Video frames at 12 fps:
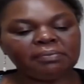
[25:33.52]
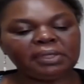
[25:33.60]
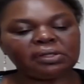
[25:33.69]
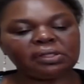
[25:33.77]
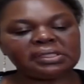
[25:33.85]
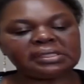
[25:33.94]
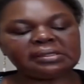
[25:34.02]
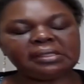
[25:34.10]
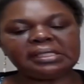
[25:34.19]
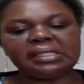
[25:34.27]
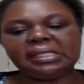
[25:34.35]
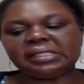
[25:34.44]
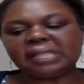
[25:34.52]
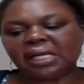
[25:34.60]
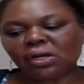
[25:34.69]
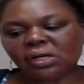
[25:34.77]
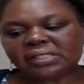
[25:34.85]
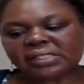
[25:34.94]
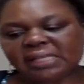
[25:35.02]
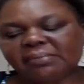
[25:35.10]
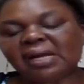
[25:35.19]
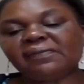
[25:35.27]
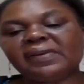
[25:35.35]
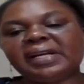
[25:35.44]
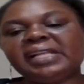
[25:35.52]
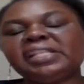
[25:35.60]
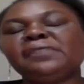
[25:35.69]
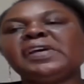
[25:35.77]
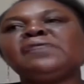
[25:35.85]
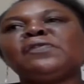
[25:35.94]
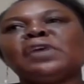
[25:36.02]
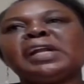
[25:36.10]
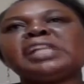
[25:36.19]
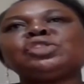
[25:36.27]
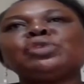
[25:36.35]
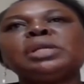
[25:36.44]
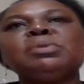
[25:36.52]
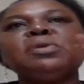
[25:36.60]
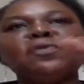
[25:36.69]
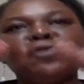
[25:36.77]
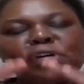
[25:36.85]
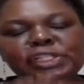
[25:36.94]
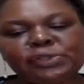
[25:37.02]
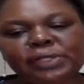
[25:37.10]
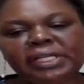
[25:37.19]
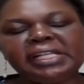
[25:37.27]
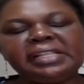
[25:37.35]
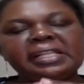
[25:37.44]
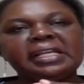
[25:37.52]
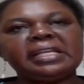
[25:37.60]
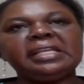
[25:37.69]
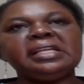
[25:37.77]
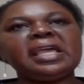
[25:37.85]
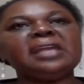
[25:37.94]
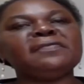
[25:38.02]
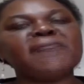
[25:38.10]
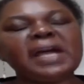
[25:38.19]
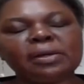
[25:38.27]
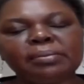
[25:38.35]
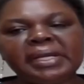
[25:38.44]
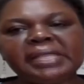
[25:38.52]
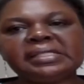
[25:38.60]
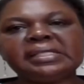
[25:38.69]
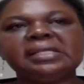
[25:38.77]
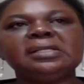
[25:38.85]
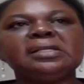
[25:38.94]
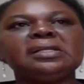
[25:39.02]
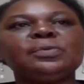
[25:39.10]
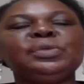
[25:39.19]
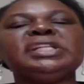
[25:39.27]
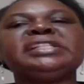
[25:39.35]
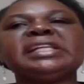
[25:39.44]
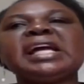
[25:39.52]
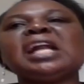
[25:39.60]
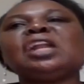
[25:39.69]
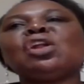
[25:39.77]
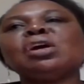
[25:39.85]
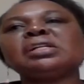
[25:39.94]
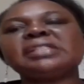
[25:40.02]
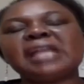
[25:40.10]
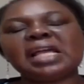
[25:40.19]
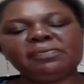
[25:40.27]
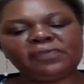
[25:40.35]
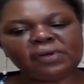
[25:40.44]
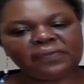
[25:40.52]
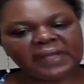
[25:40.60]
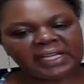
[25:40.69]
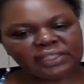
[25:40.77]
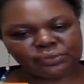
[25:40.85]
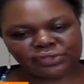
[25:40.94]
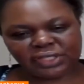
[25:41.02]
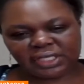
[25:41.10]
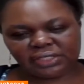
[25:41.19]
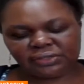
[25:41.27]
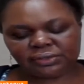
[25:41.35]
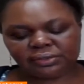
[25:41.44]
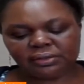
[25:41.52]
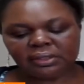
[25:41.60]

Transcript: Because it's a long-term average. Even for us to remove what's already in the environment, we take a long time for that to change.